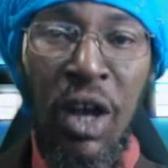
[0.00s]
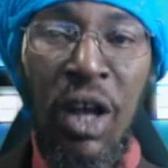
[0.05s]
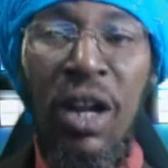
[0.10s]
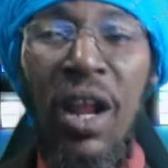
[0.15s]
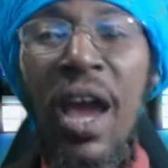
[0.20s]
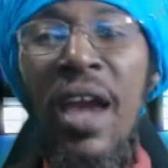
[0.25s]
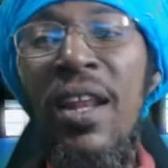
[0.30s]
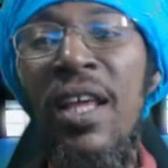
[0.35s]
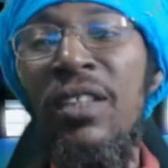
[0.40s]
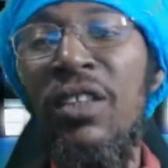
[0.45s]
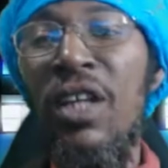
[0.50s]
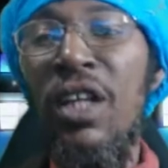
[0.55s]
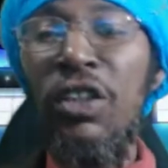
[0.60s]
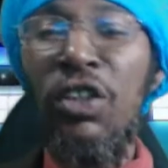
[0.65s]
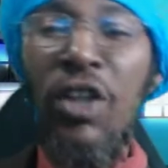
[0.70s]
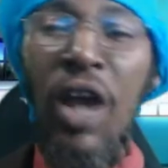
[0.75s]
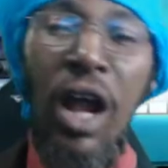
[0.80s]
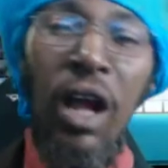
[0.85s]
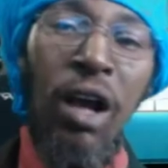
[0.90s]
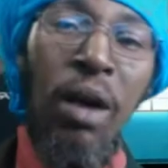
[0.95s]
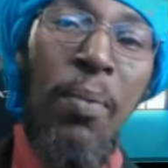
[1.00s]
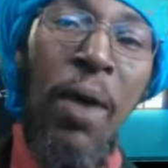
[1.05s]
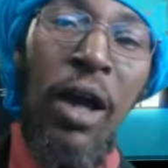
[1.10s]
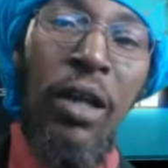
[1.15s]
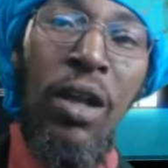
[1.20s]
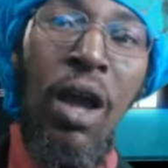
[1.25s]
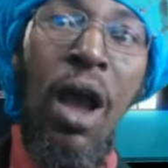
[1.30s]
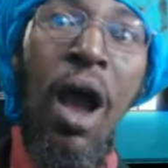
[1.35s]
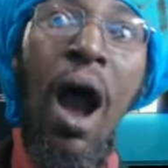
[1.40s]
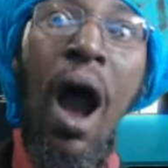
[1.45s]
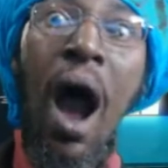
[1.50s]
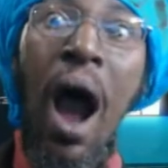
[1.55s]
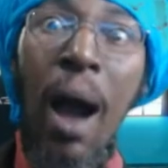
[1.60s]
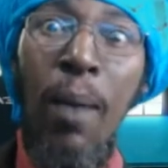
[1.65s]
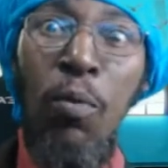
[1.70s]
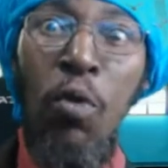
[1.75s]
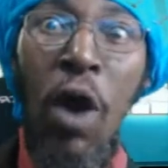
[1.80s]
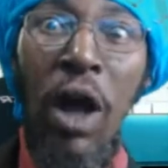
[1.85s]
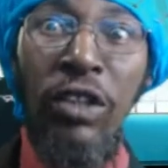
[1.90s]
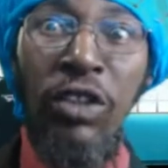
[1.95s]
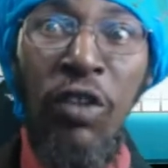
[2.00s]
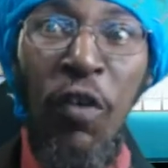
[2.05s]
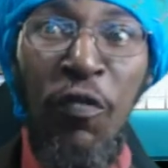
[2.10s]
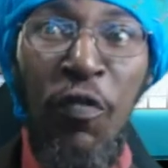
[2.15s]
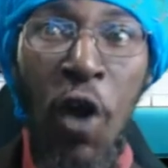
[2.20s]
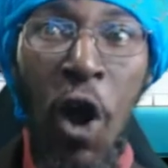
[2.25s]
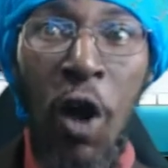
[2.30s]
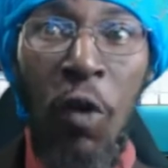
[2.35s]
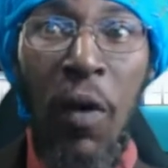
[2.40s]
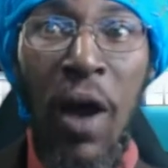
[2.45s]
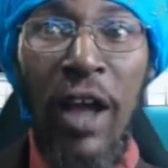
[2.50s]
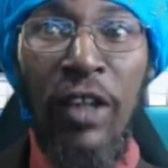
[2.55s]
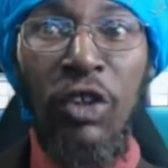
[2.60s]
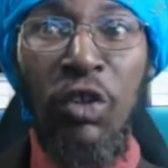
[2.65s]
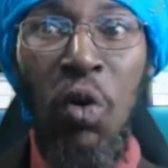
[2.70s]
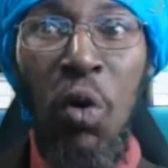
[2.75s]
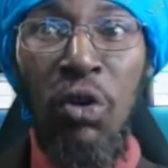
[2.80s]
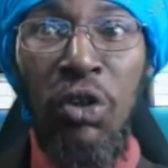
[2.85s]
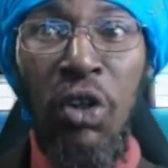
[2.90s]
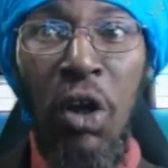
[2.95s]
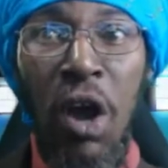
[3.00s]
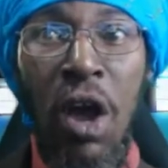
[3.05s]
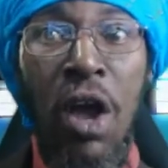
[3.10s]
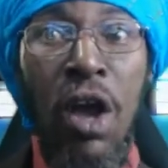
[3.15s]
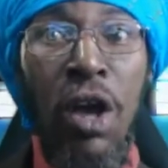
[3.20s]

Ladies and gentlemen, I'm Rastafari Soldier.